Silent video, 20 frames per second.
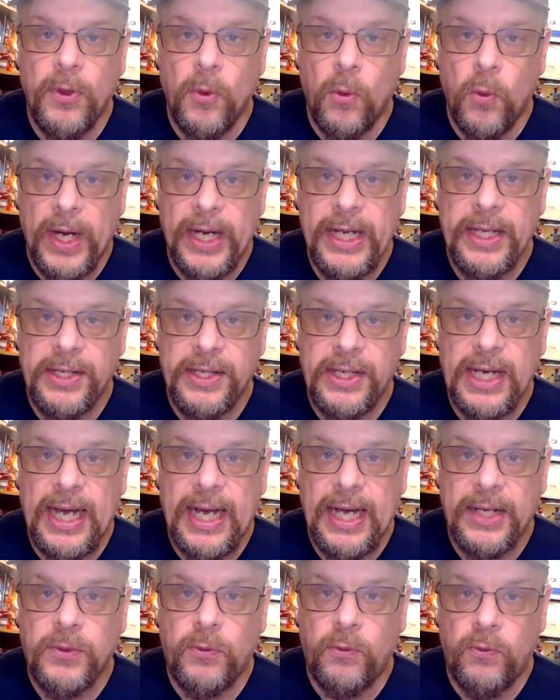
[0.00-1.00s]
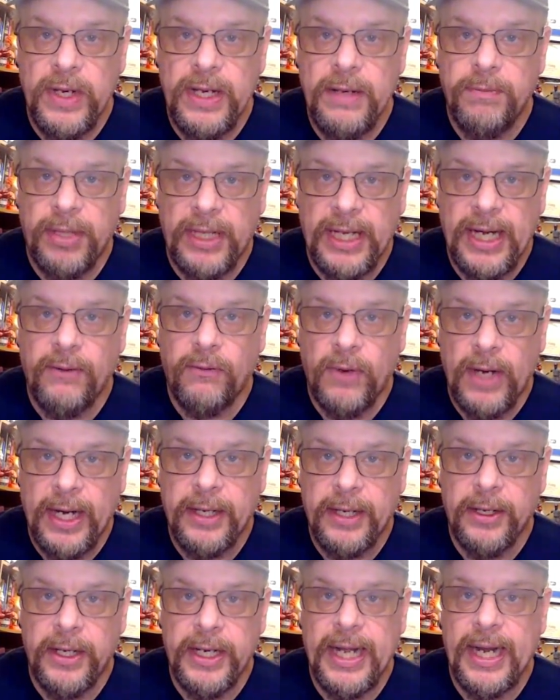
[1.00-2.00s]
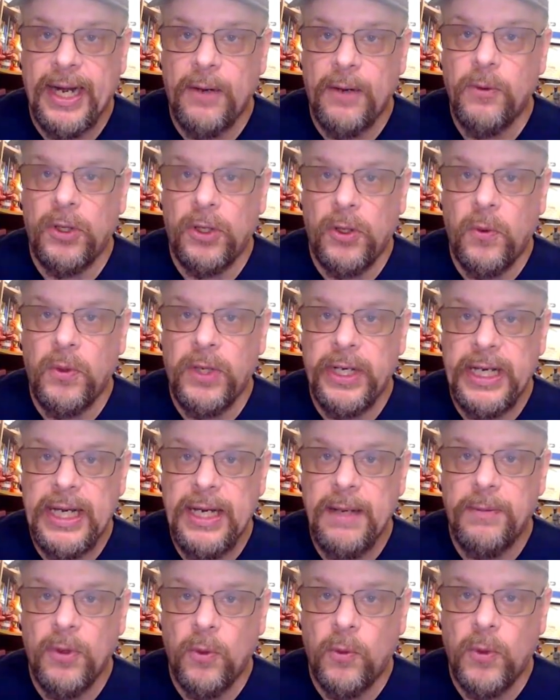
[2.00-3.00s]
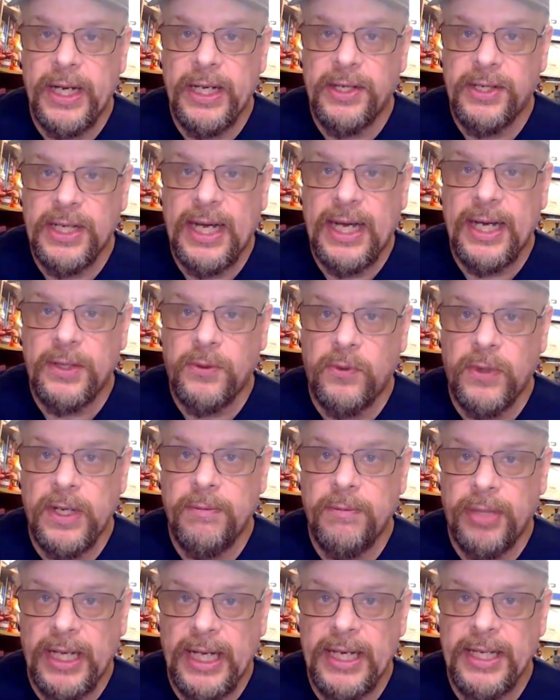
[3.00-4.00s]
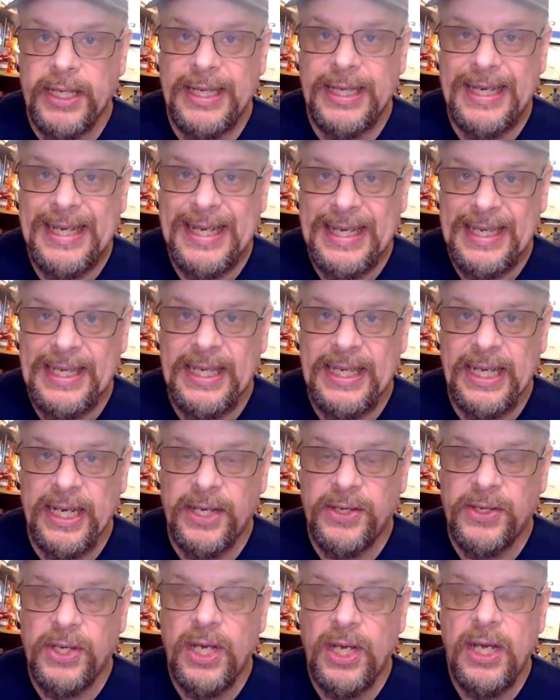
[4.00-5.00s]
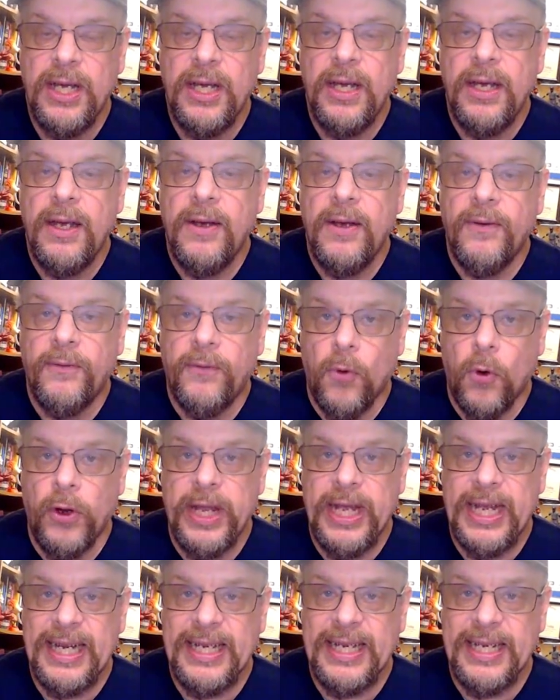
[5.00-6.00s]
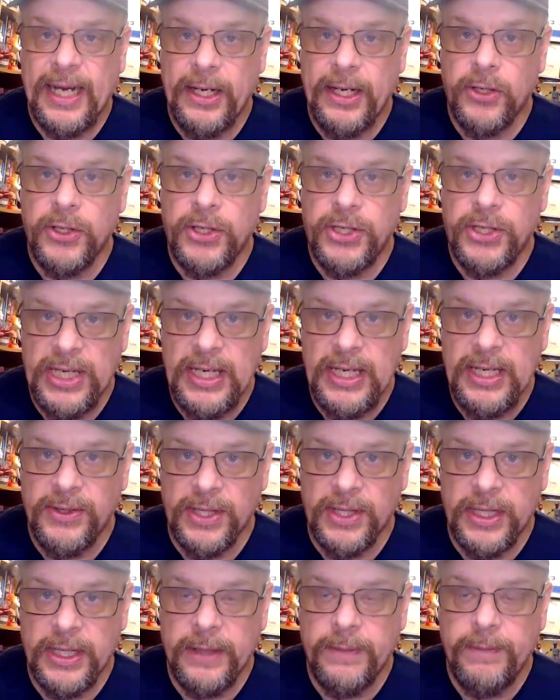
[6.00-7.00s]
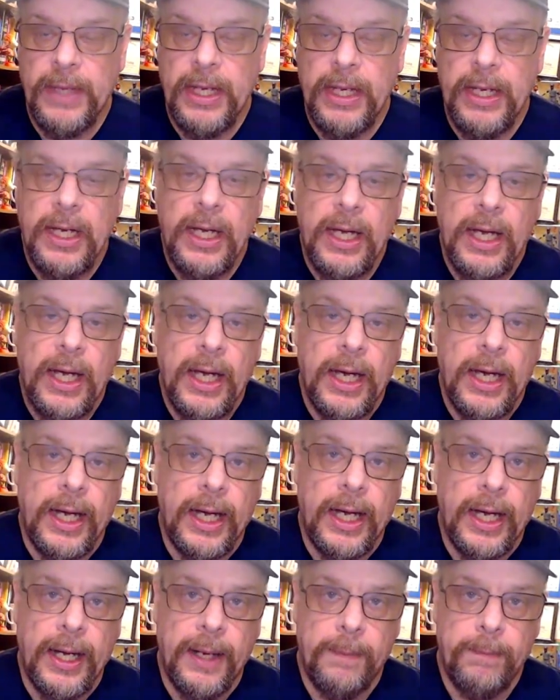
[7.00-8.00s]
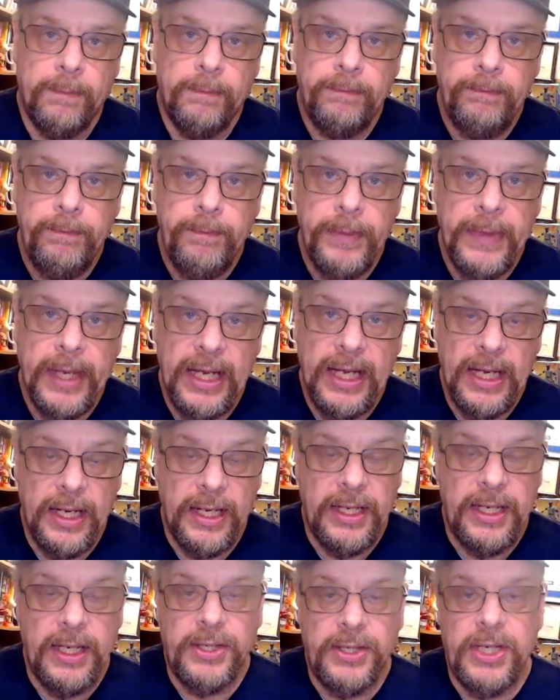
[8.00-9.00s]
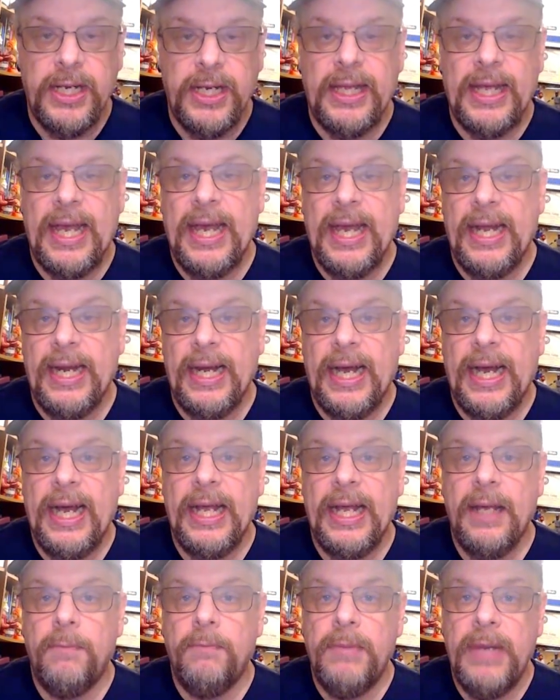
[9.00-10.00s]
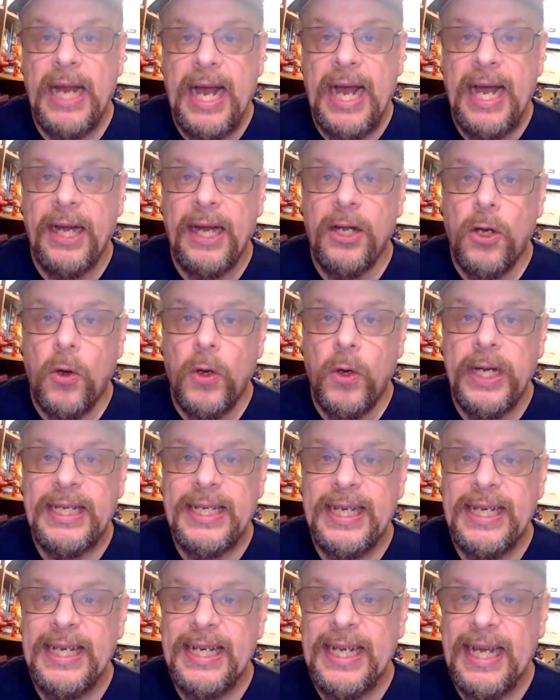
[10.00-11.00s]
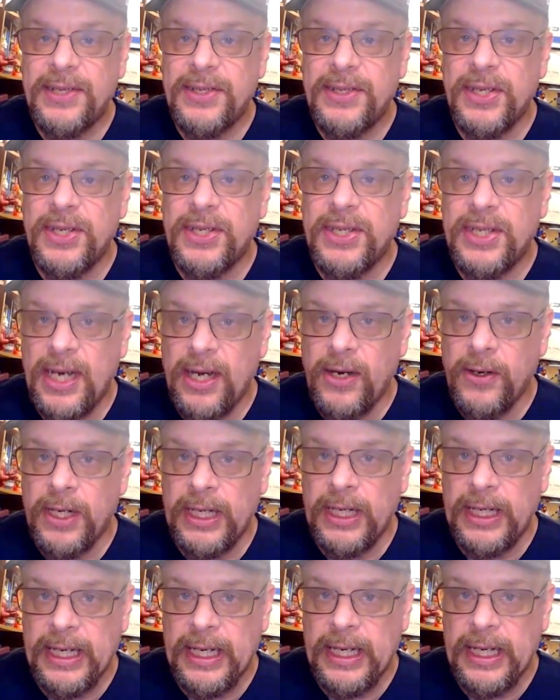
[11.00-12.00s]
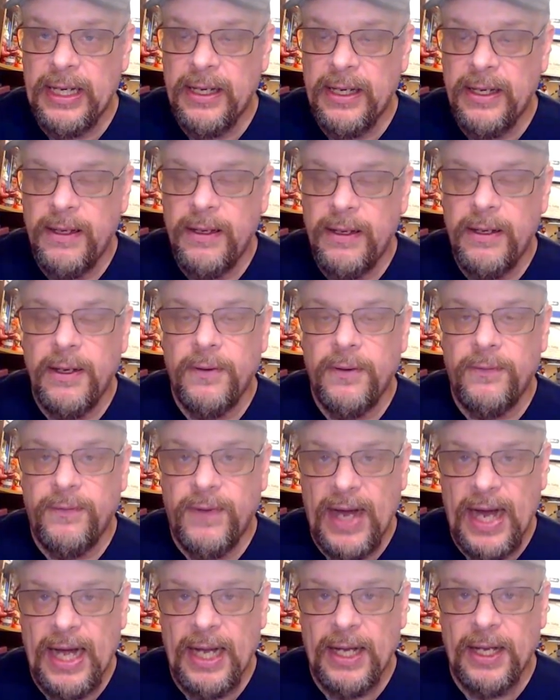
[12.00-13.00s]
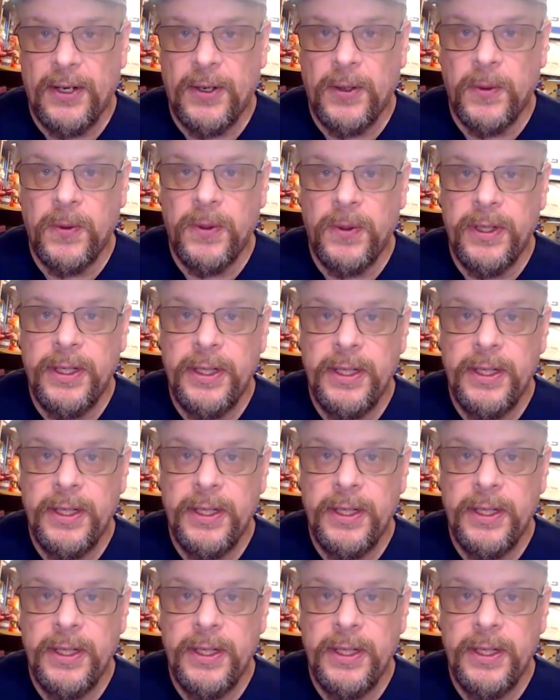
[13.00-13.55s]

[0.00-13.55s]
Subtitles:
the White Sox replay record, and I will only keep the White Sox replay statistics for the entire season. In addition to that, I am not going to necessarily follow